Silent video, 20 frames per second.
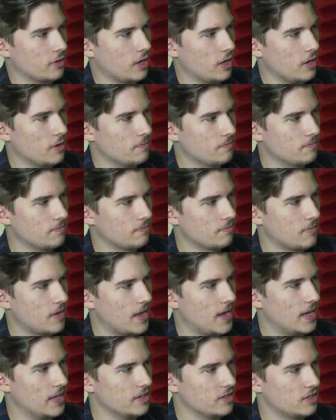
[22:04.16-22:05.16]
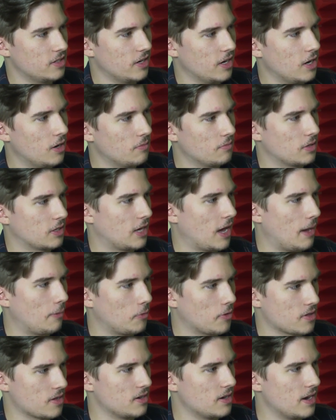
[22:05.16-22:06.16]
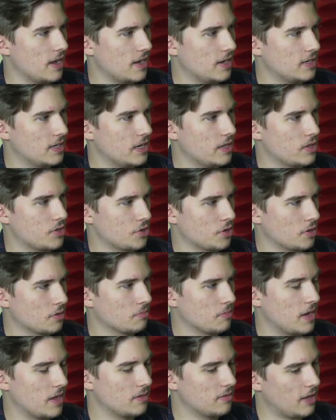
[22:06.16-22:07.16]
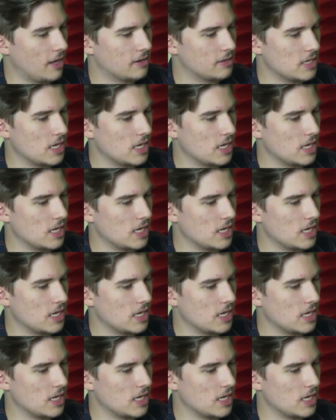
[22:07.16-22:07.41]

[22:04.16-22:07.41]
gun, and the cop wasn't in any danger, and that